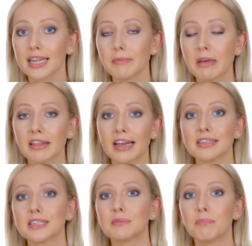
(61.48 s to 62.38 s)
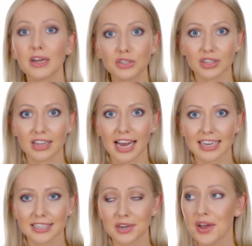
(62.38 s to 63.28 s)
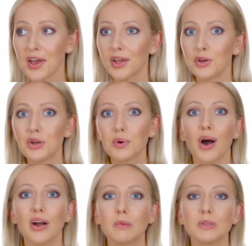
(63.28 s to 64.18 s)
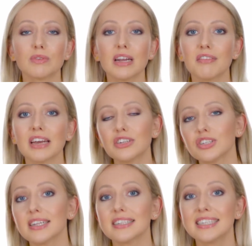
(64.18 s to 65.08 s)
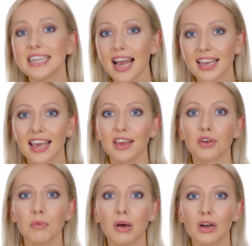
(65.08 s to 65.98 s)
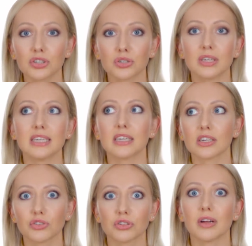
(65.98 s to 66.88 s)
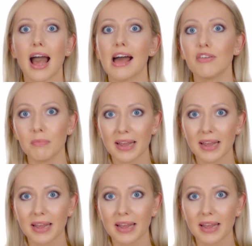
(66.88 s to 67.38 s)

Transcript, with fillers: claiming they specialize in new homes, renovations, decking, commercial, industrial, and